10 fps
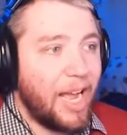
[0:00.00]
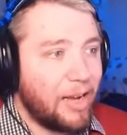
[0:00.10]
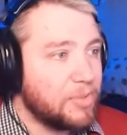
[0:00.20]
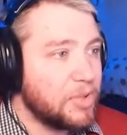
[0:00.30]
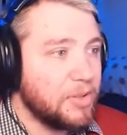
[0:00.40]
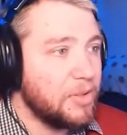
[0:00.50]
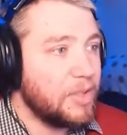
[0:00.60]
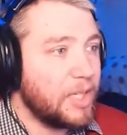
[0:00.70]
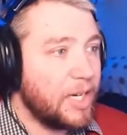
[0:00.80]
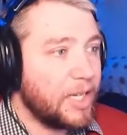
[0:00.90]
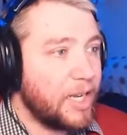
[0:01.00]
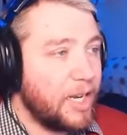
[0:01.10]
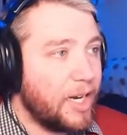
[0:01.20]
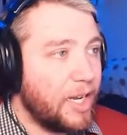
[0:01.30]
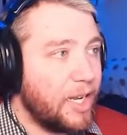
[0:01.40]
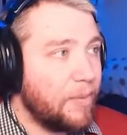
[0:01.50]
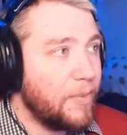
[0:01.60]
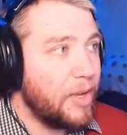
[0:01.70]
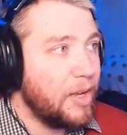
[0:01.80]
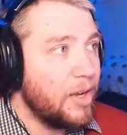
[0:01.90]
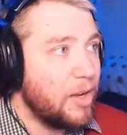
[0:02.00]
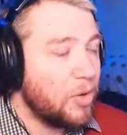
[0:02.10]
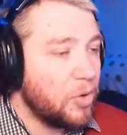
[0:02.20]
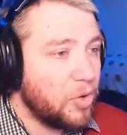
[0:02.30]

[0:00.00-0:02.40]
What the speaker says: Absolutely, I am. Who